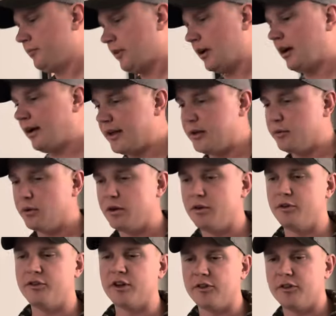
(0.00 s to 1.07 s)
Uh, anyone
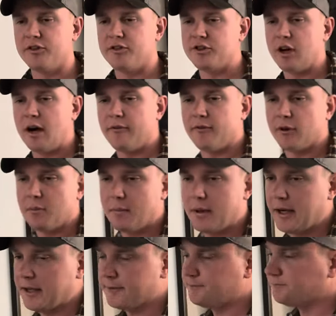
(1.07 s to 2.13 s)
who's done this job for a
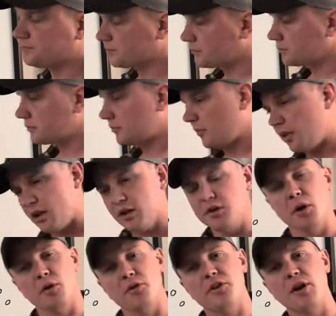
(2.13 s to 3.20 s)
minute
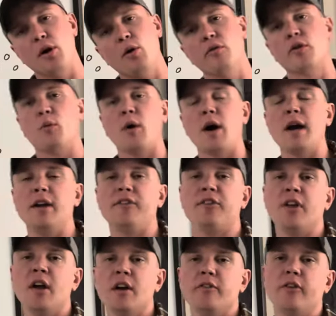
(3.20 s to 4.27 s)
knows that over whites
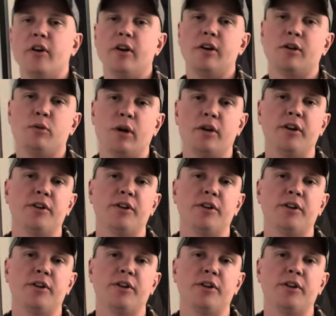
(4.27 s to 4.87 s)
very quickly